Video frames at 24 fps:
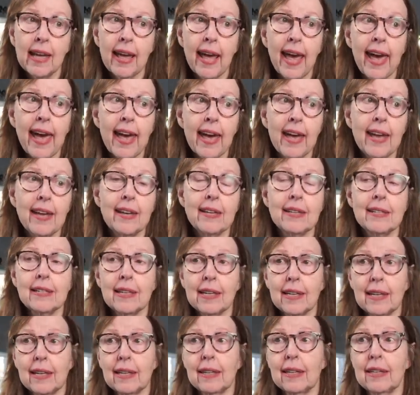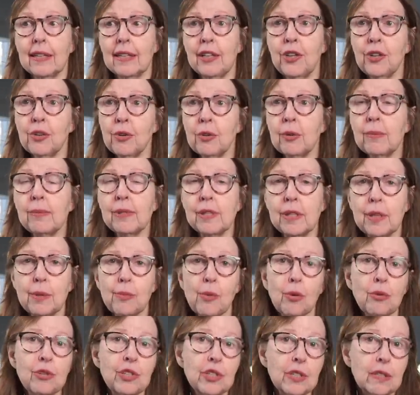And, uh, you know, it was an
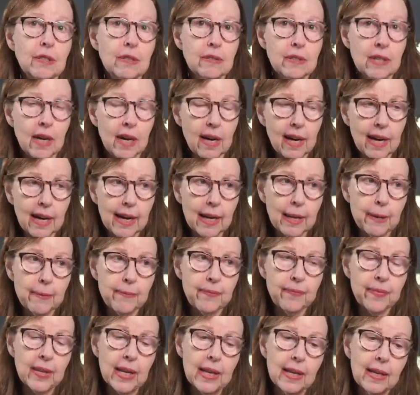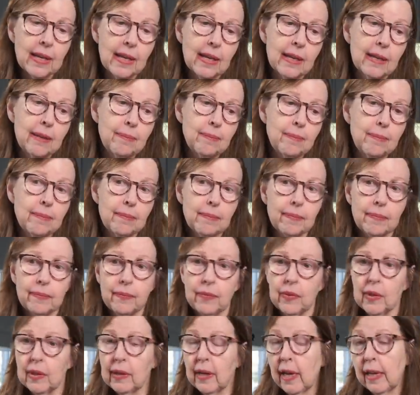emotional time.
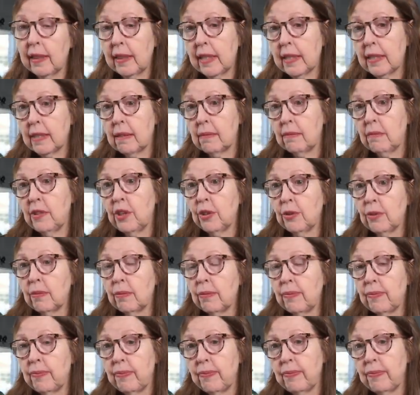Mm, at the you know